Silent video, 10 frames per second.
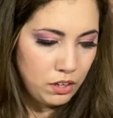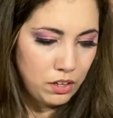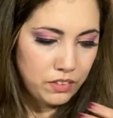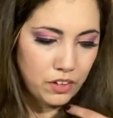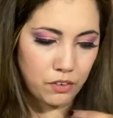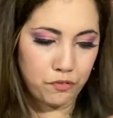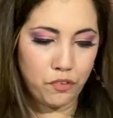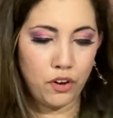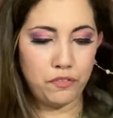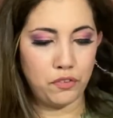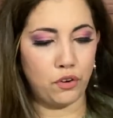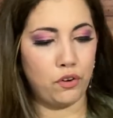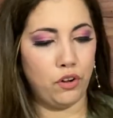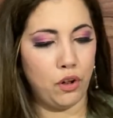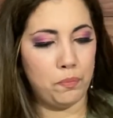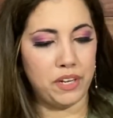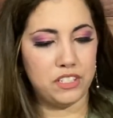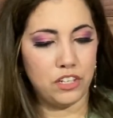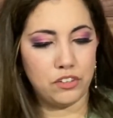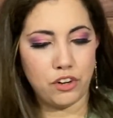There are fall floral open
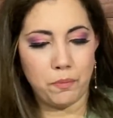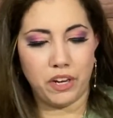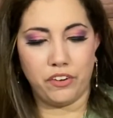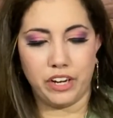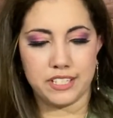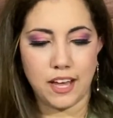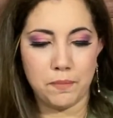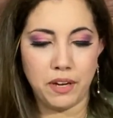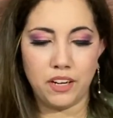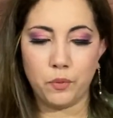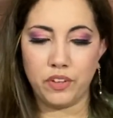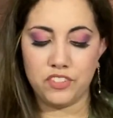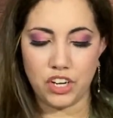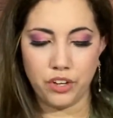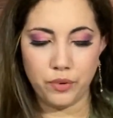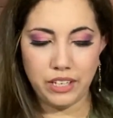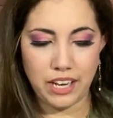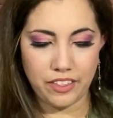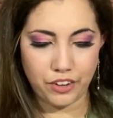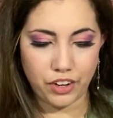teardrop earrings handmade with genuine
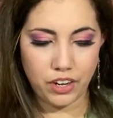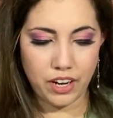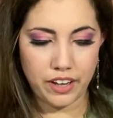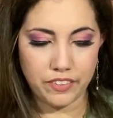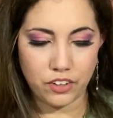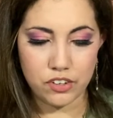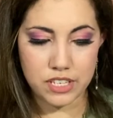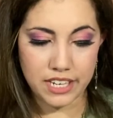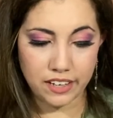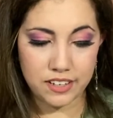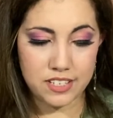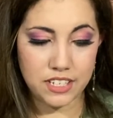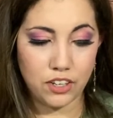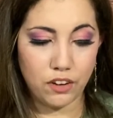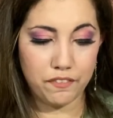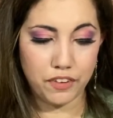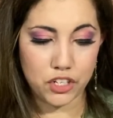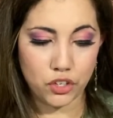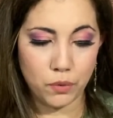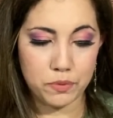leather. And they're on stainless steel, fish
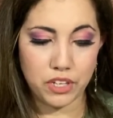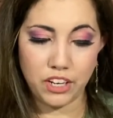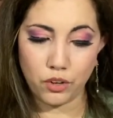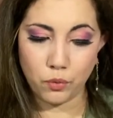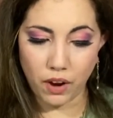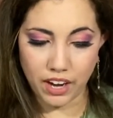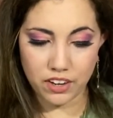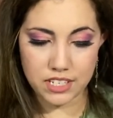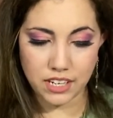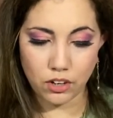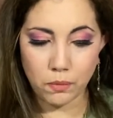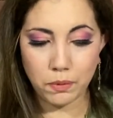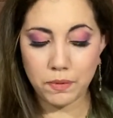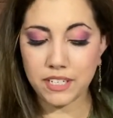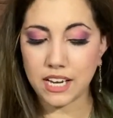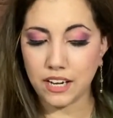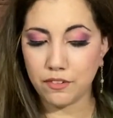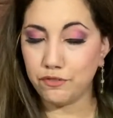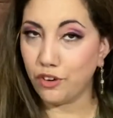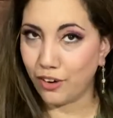hoops, ear wires, and complement any
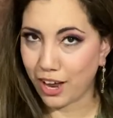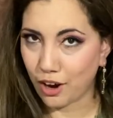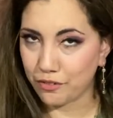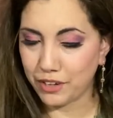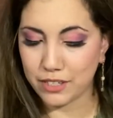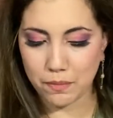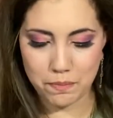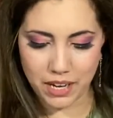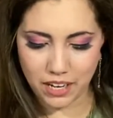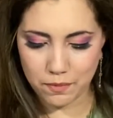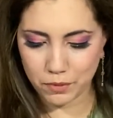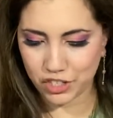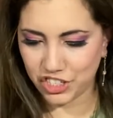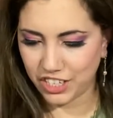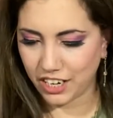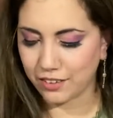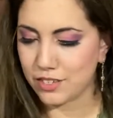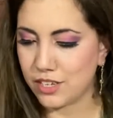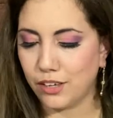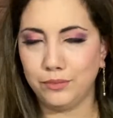fall outfit made in Virginia.
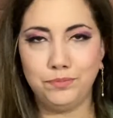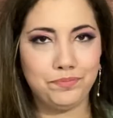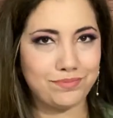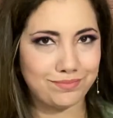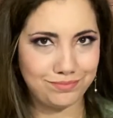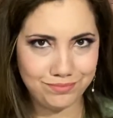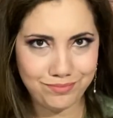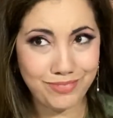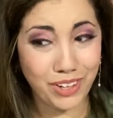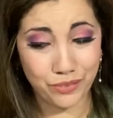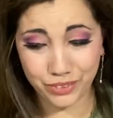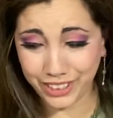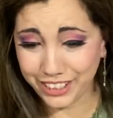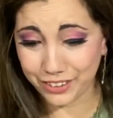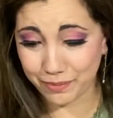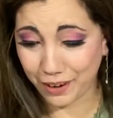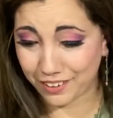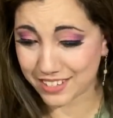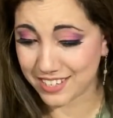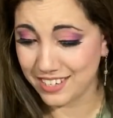So, a really good
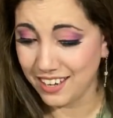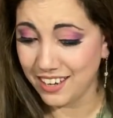box.